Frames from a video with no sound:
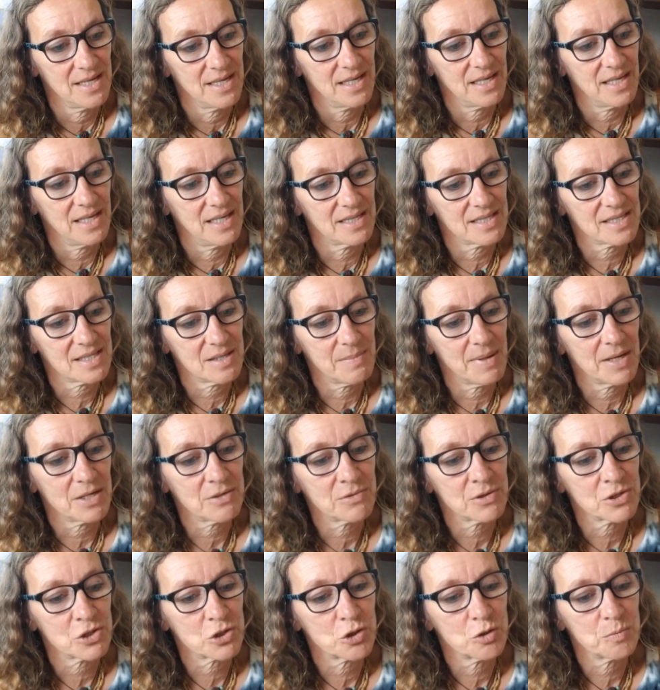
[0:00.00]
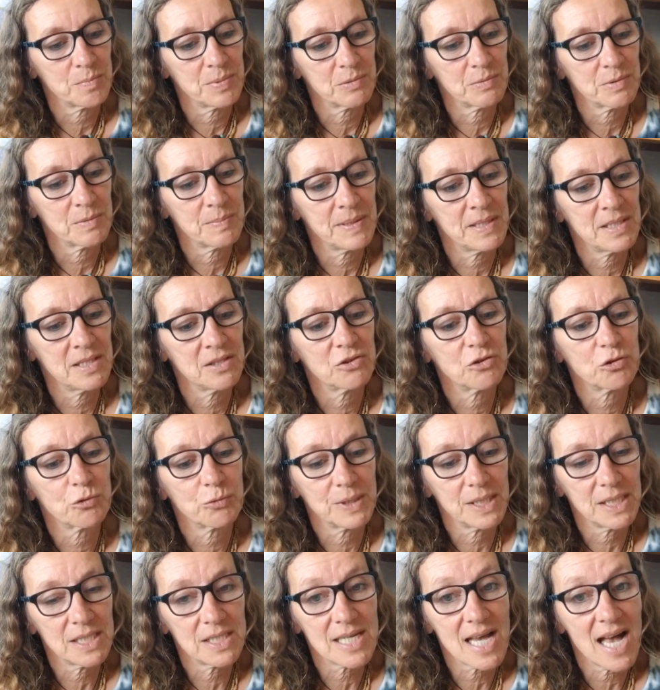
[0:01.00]
It's the mantra should be repeated
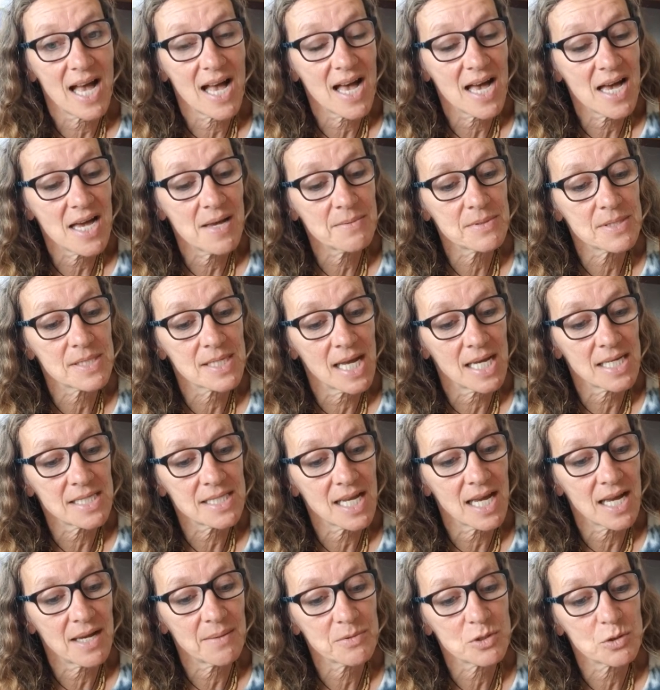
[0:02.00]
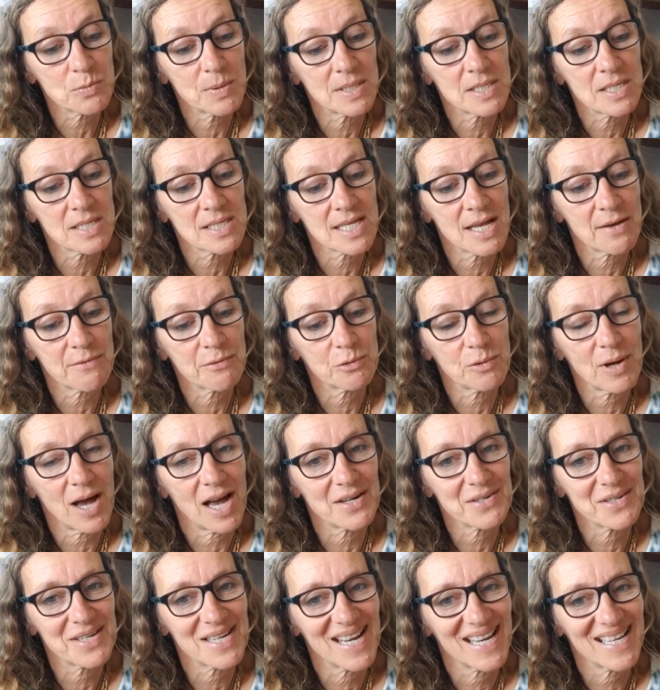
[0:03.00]
3 times, 9 times, 27, or
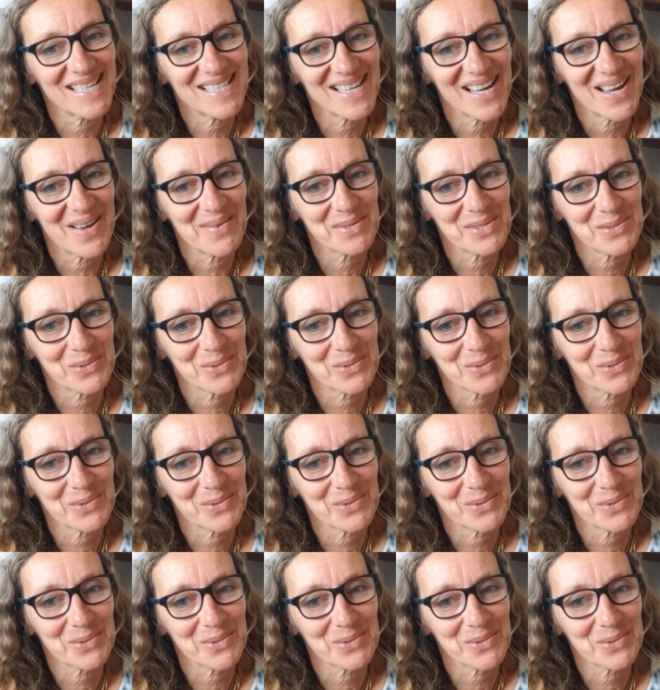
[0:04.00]
108 times.